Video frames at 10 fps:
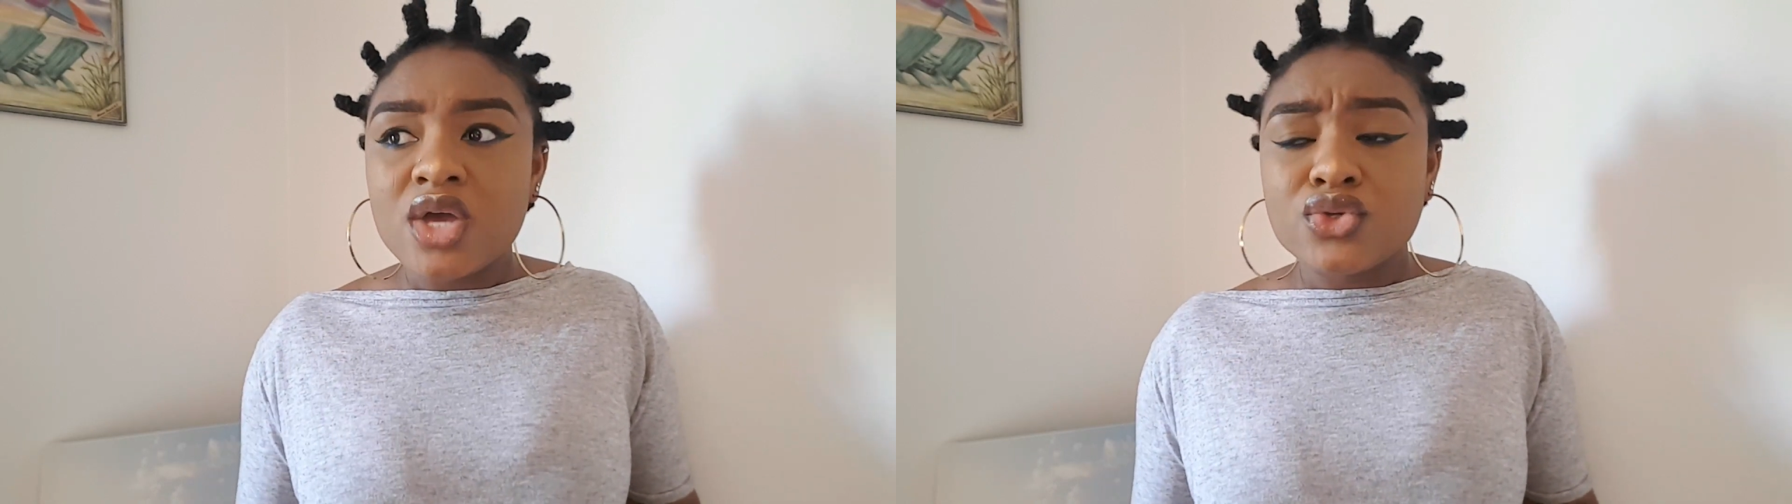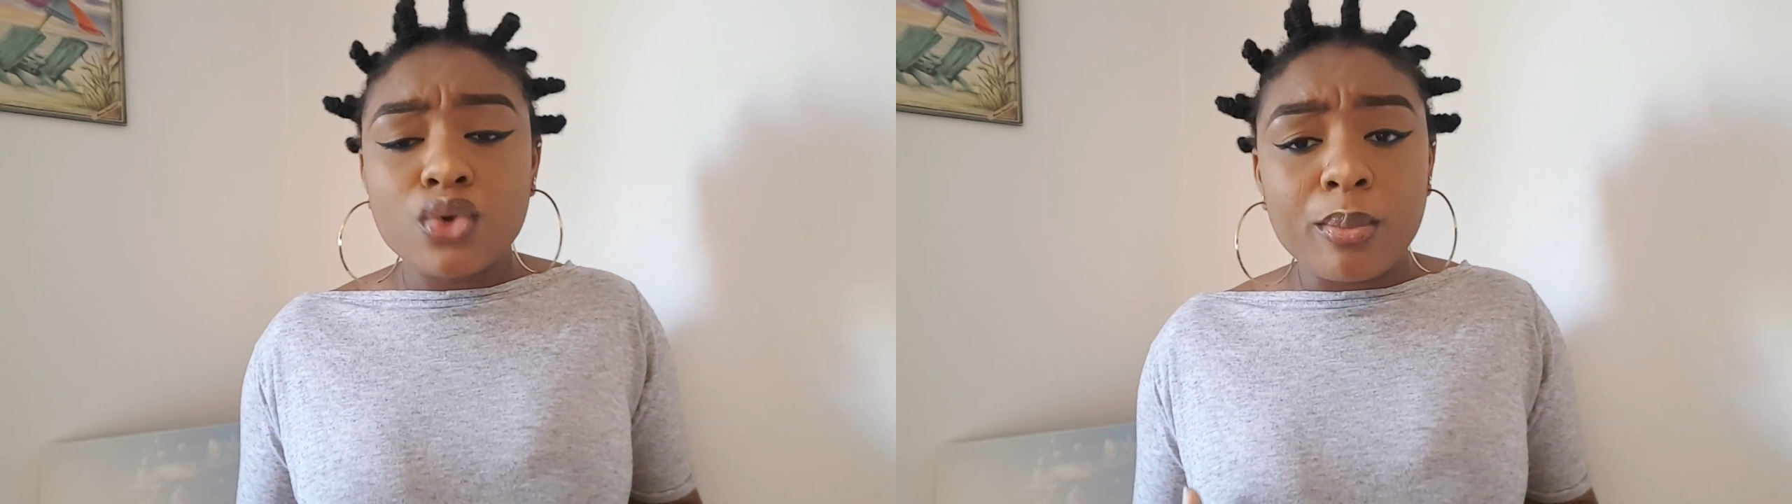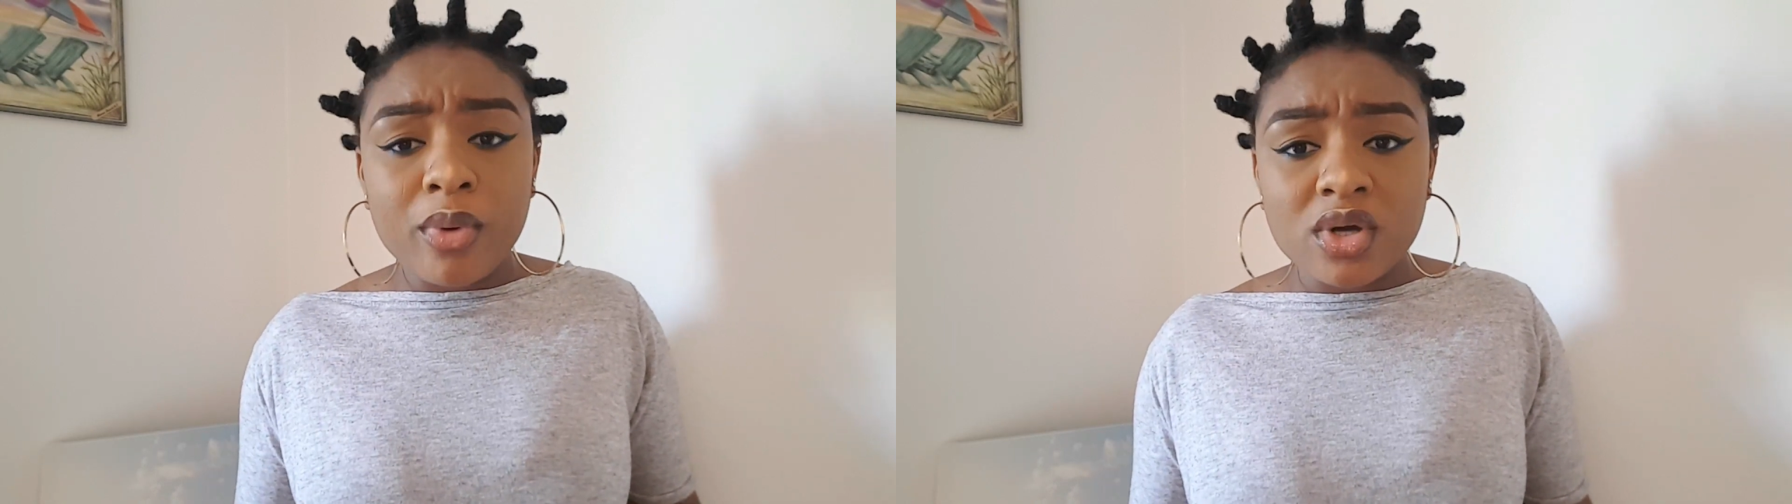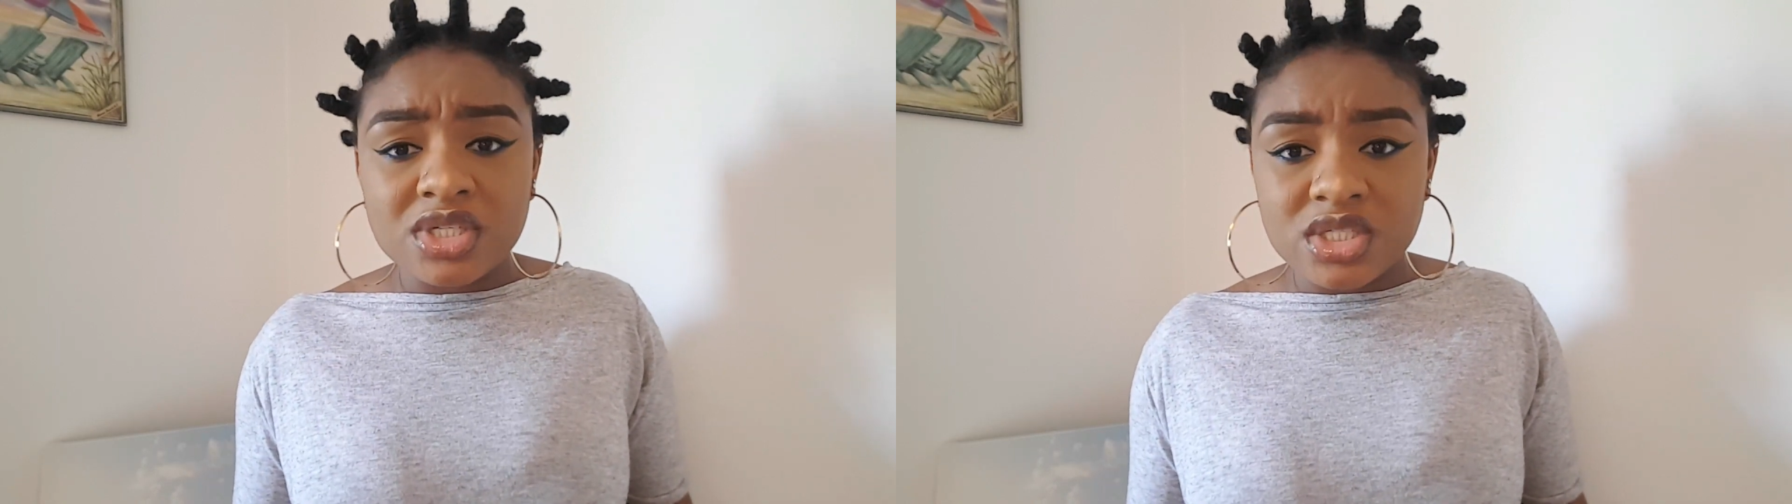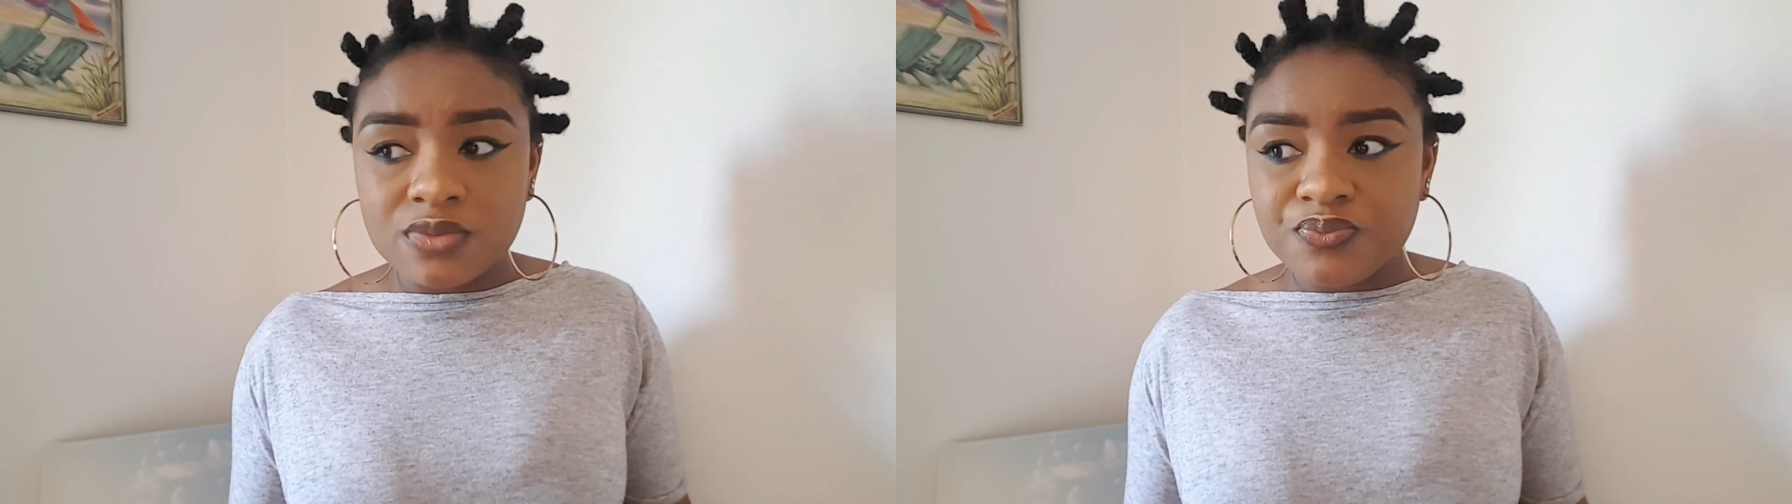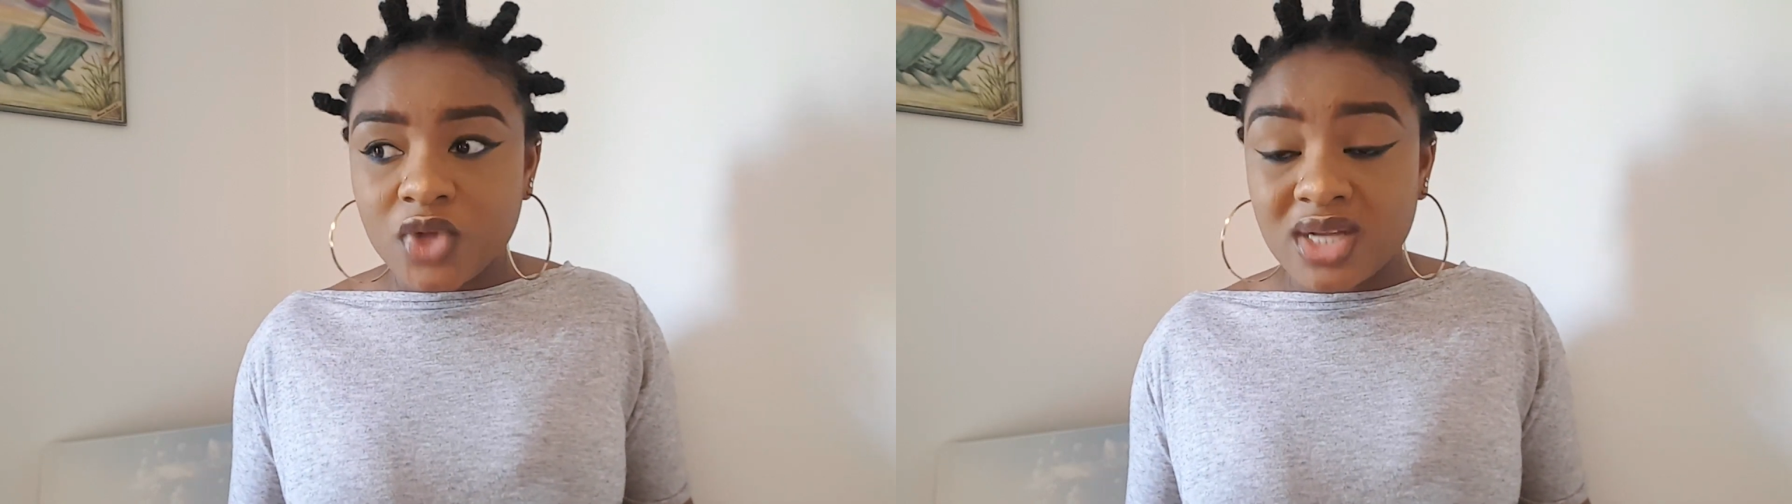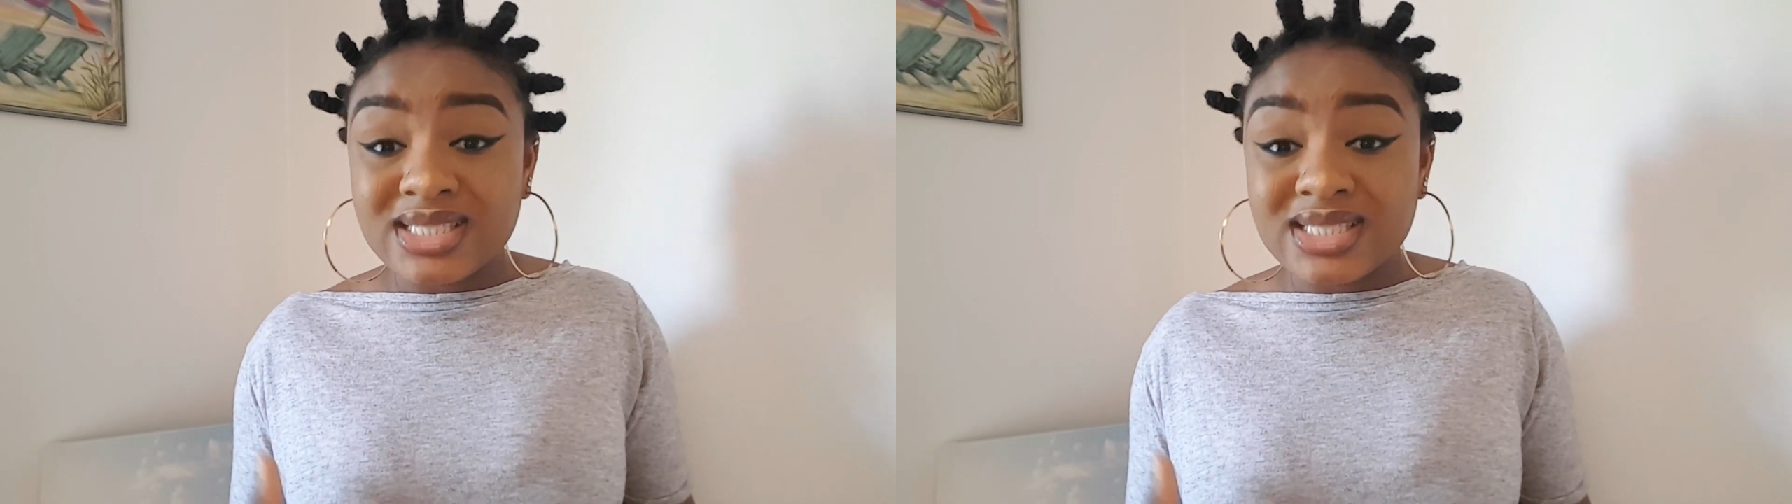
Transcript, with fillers: your body a